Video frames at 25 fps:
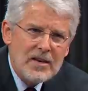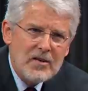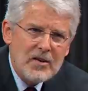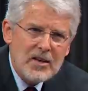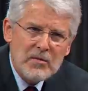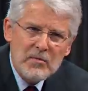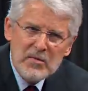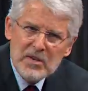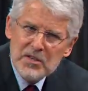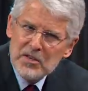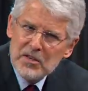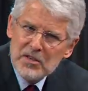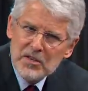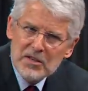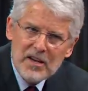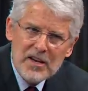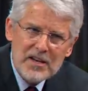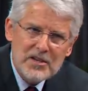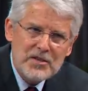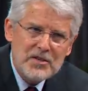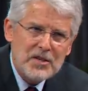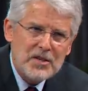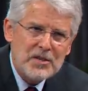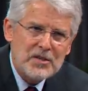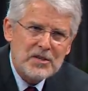We can be just
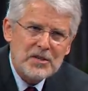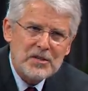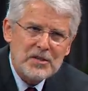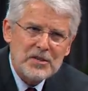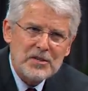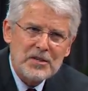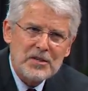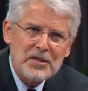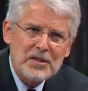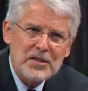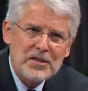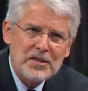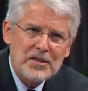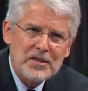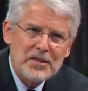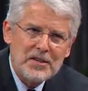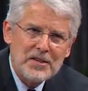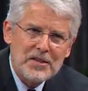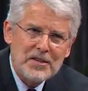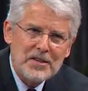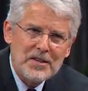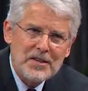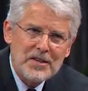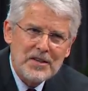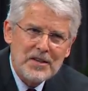like Jesus.
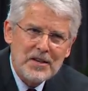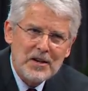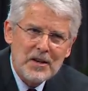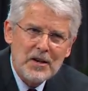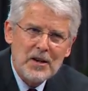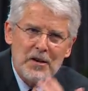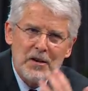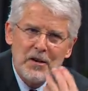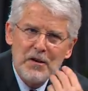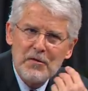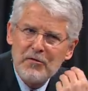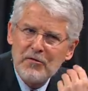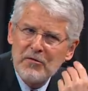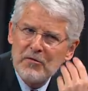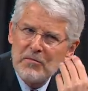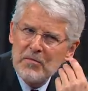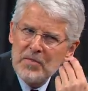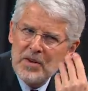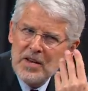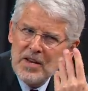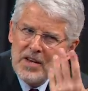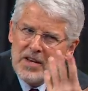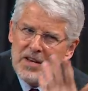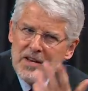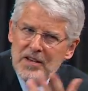Learn from
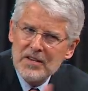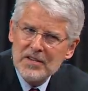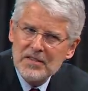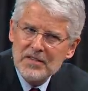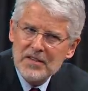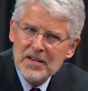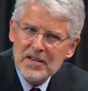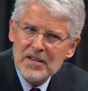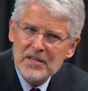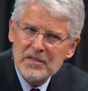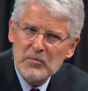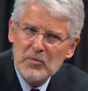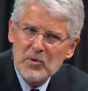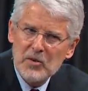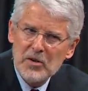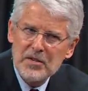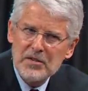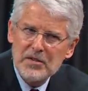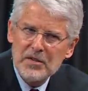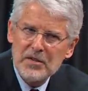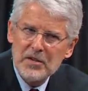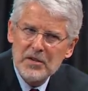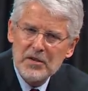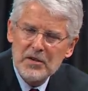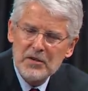me, he says,
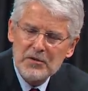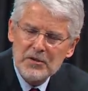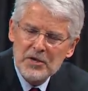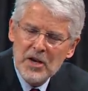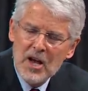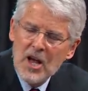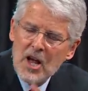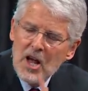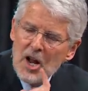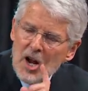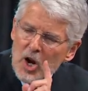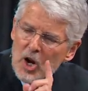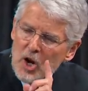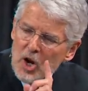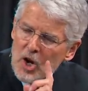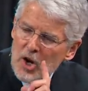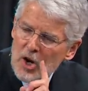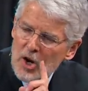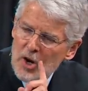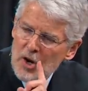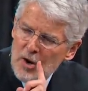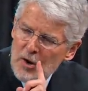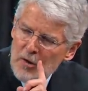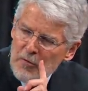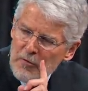boys and girls.
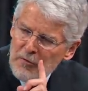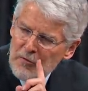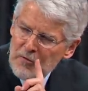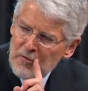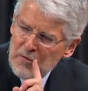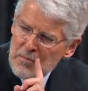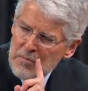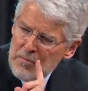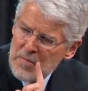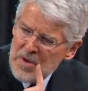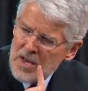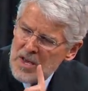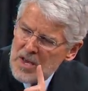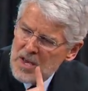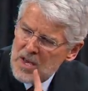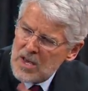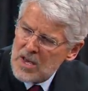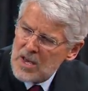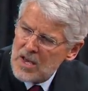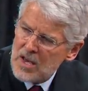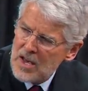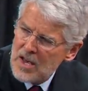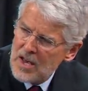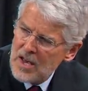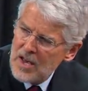Learn from
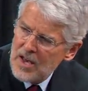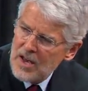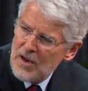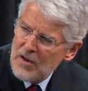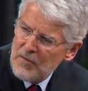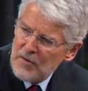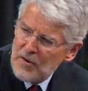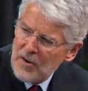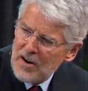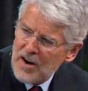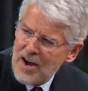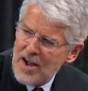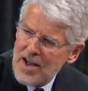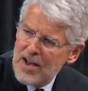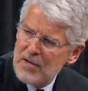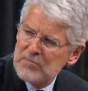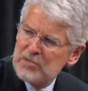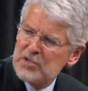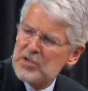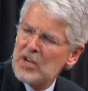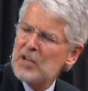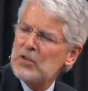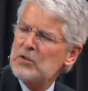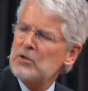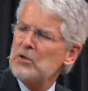me, for I am
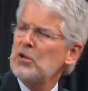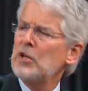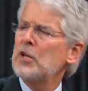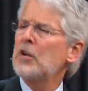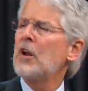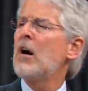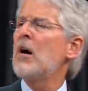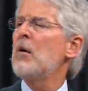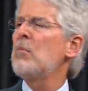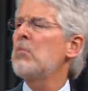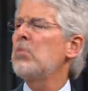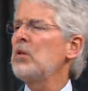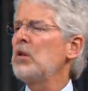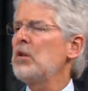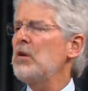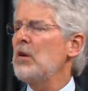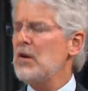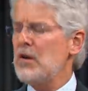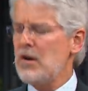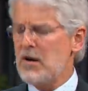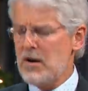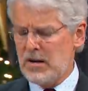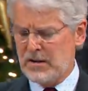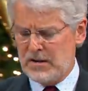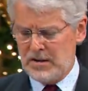gentle and humble in
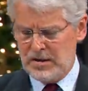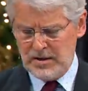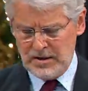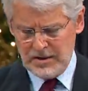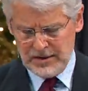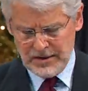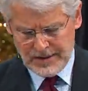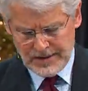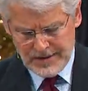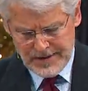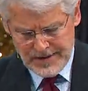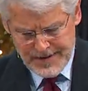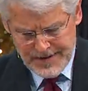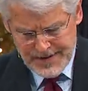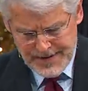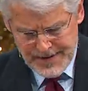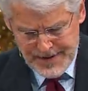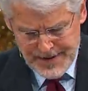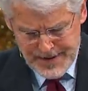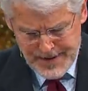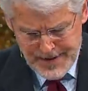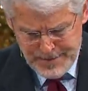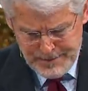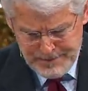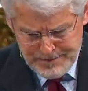heart.
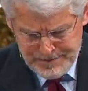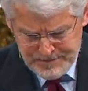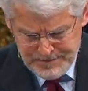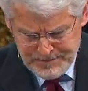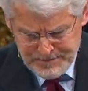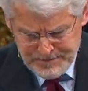Yep.